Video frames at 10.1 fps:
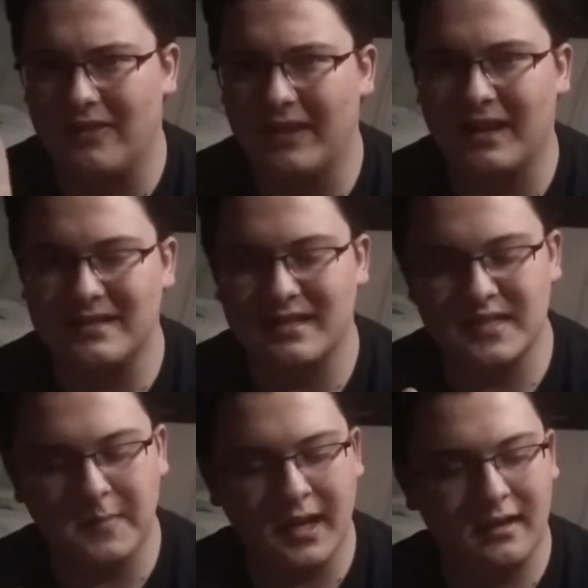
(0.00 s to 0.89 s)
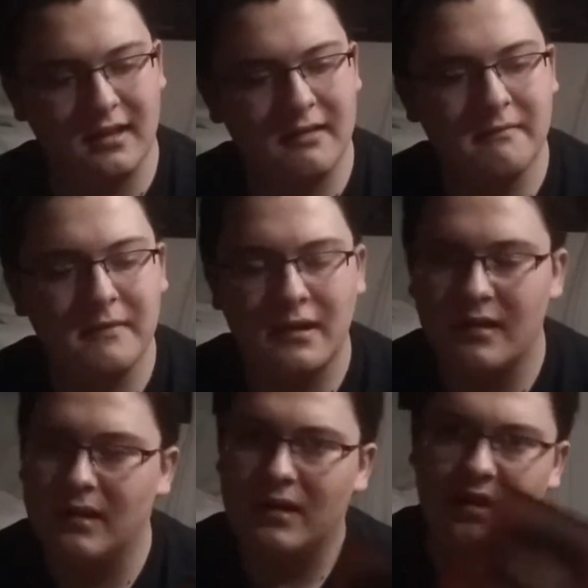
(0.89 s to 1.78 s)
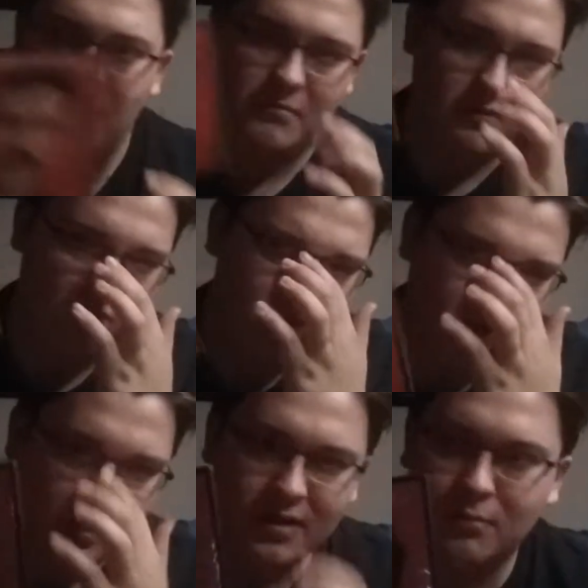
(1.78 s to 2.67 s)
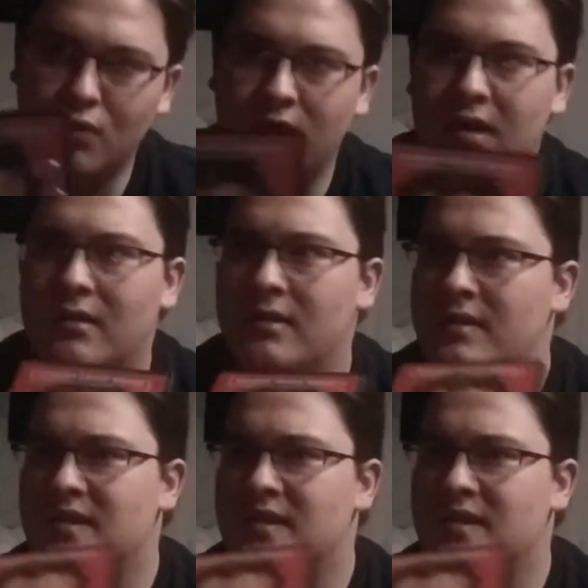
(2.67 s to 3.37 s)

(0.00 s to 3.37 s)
I think I said Spike Lee. But really good movie.